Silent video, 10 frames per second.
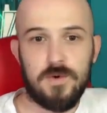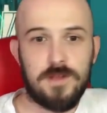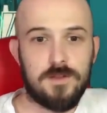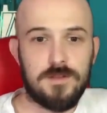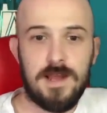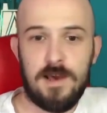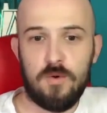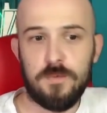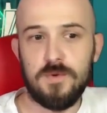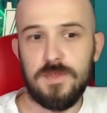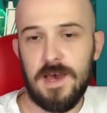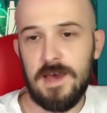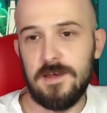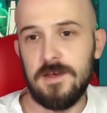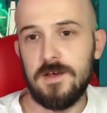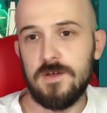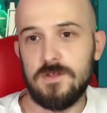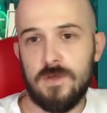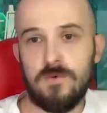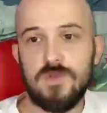It doesn't help you there.
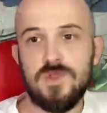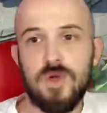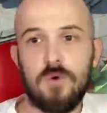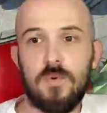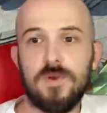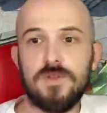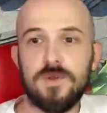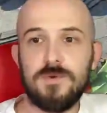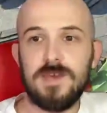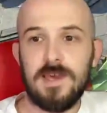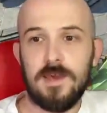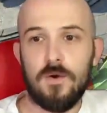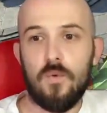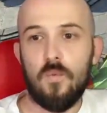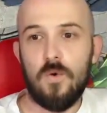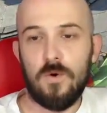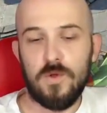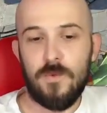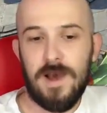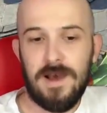So there is no point doing it while
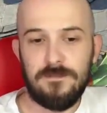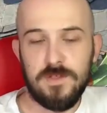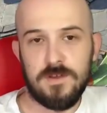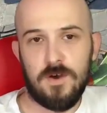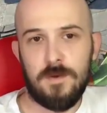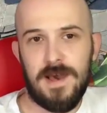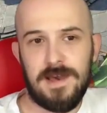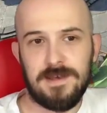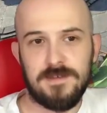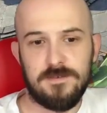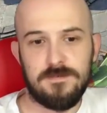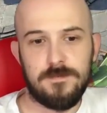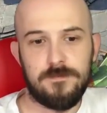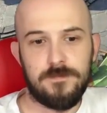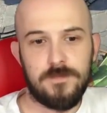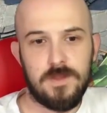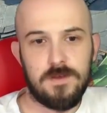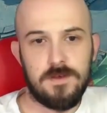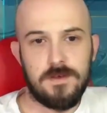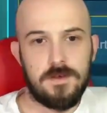you have the timer active.
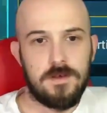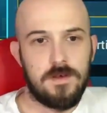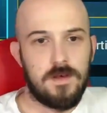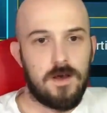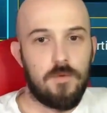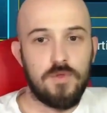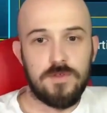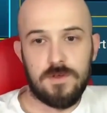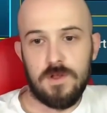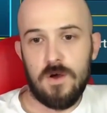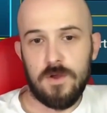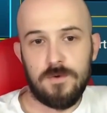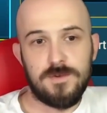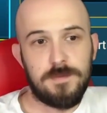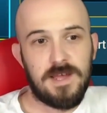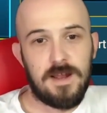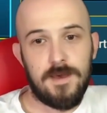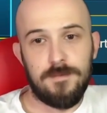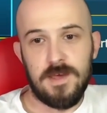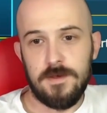I'm also not going to be
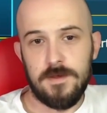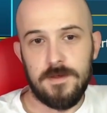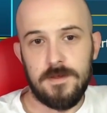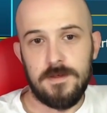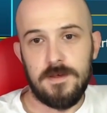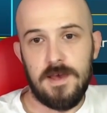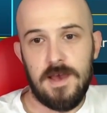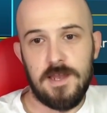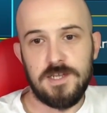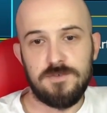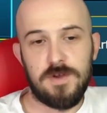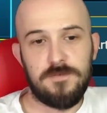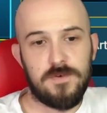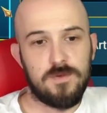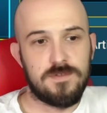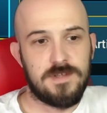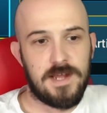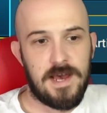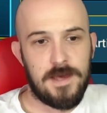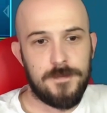claiming energy refills
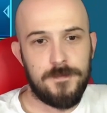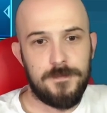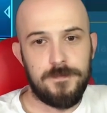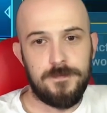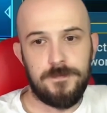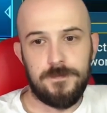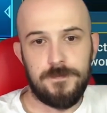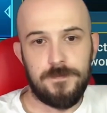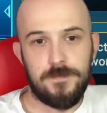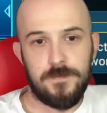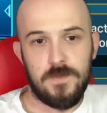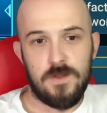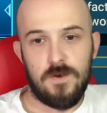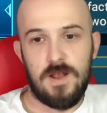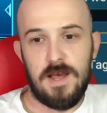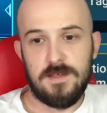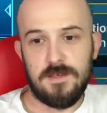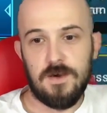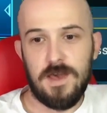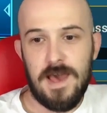today unless
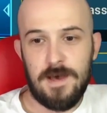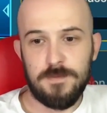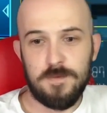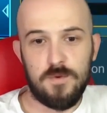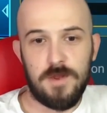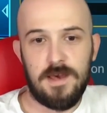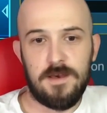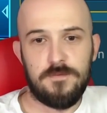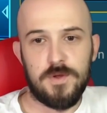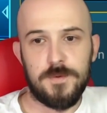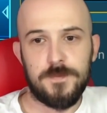I absolutely have to.